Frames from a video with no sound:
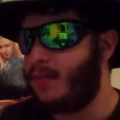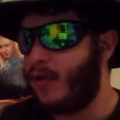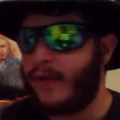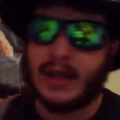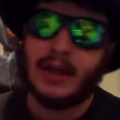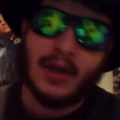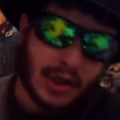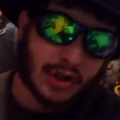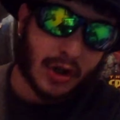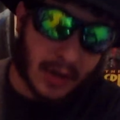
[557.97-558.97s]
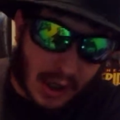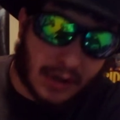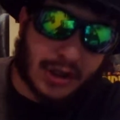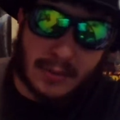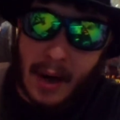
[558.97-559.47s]
movie, because all the
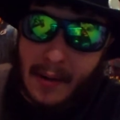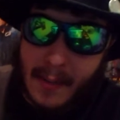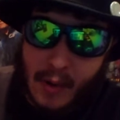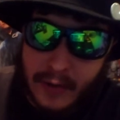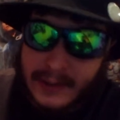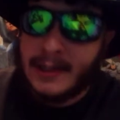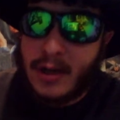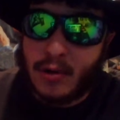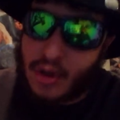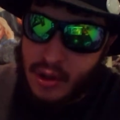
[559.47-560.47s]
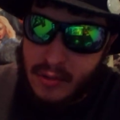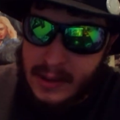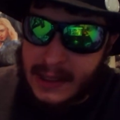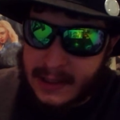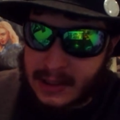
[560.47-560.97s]
other Spider-Man movies were two
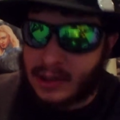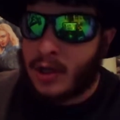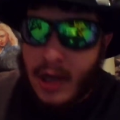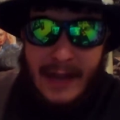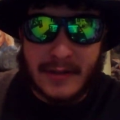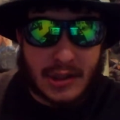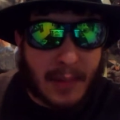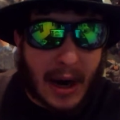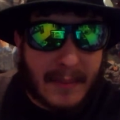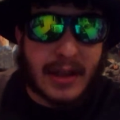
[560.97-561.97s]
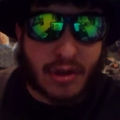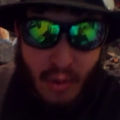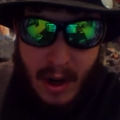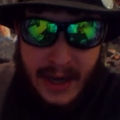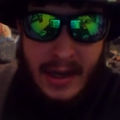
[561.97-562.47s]
discs. Even Spider-Man
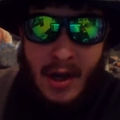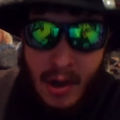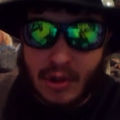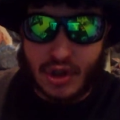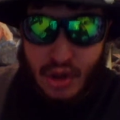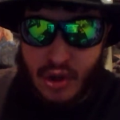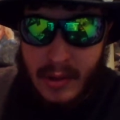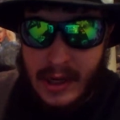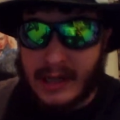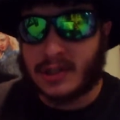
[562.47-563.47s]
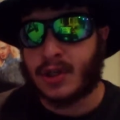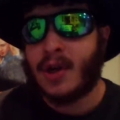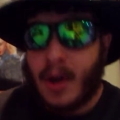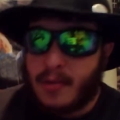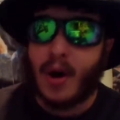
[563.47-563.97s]
3 was two discs.
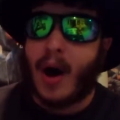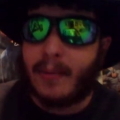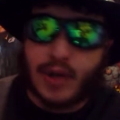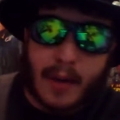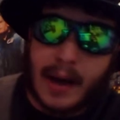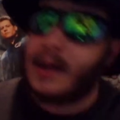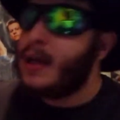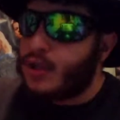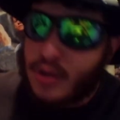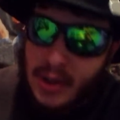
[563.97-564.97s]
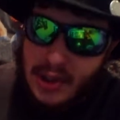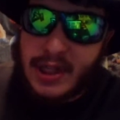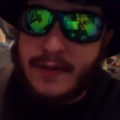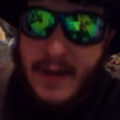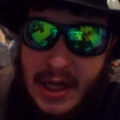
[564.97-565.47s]
No, I'm talking about two disc
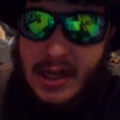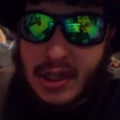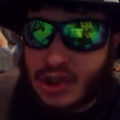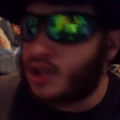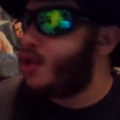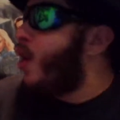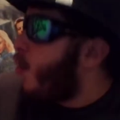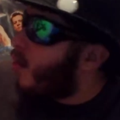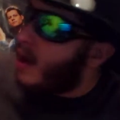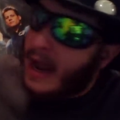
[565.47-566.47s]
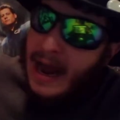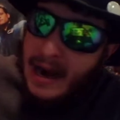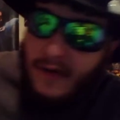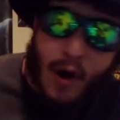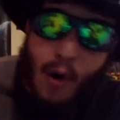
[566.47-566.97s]
DVD editions where they had
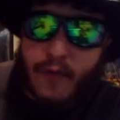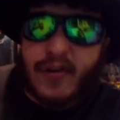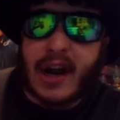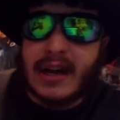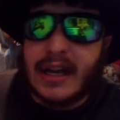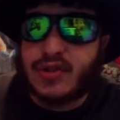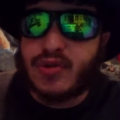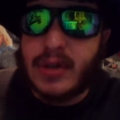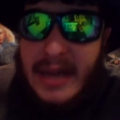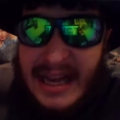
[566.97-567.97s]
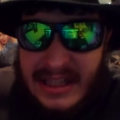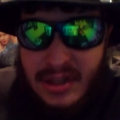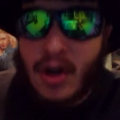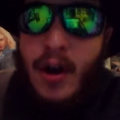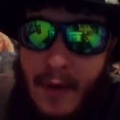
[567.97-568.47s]
a whole fucking extra disc
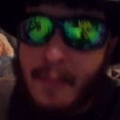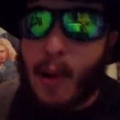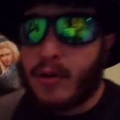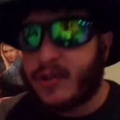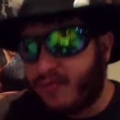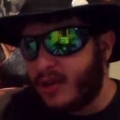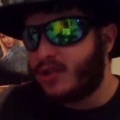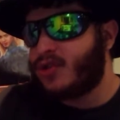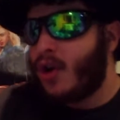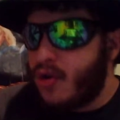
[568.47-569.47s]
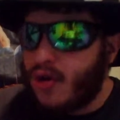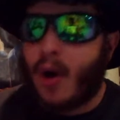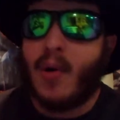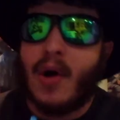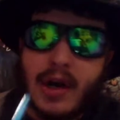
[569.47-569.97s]
for bonus features.
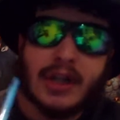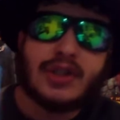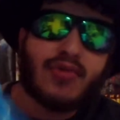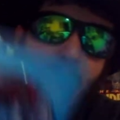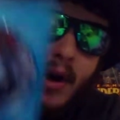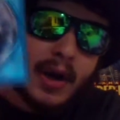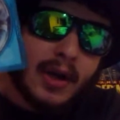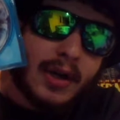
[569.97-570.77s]
No, this one,